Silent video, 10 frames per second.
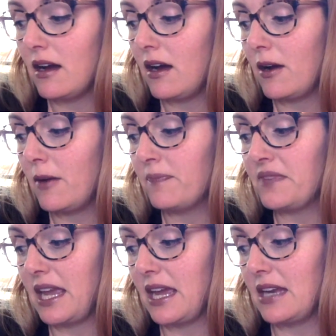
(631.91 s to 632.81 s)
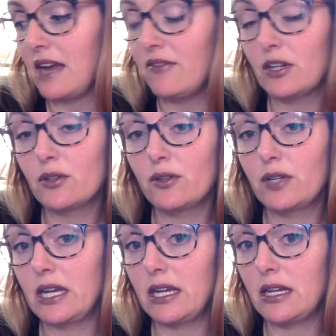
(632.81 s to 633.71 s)
And I've
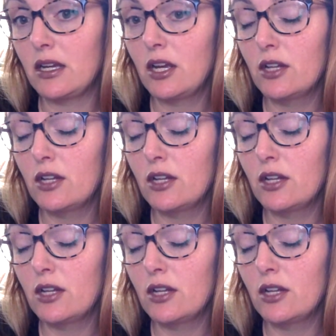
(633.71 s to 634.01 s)
included